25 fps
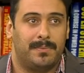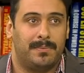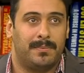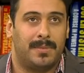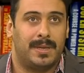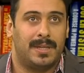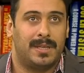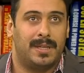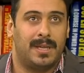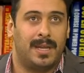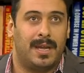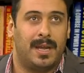
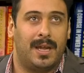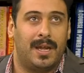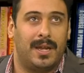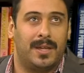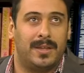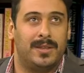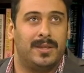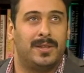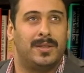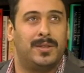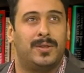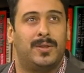But
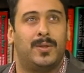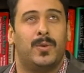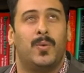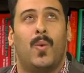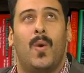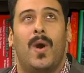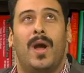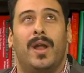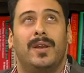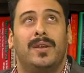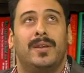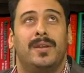the
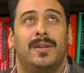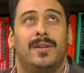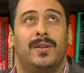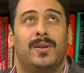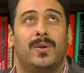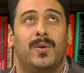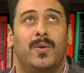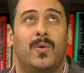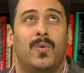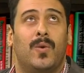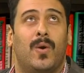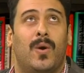one
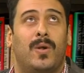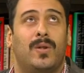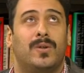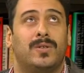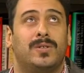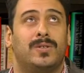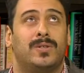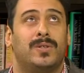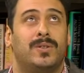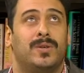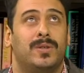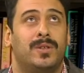who
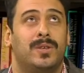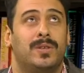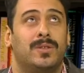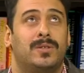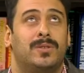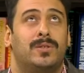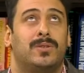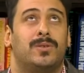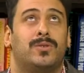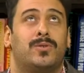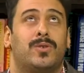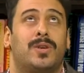also
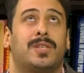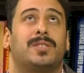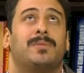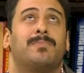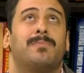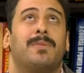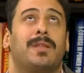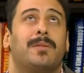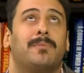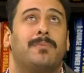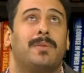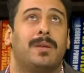used to
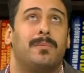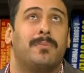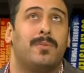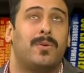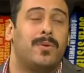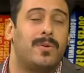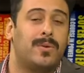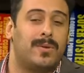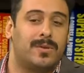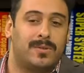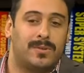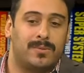transmit me
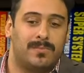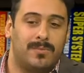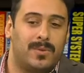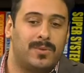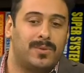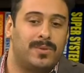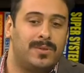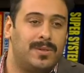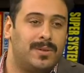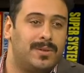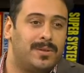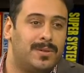
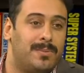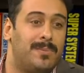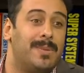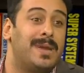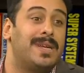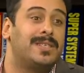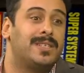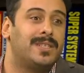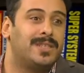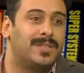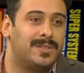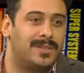most the
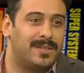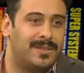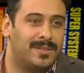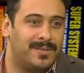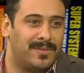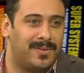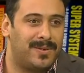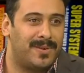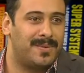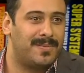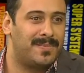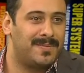message
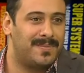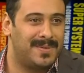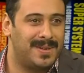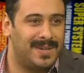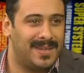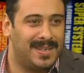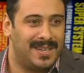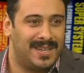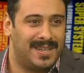from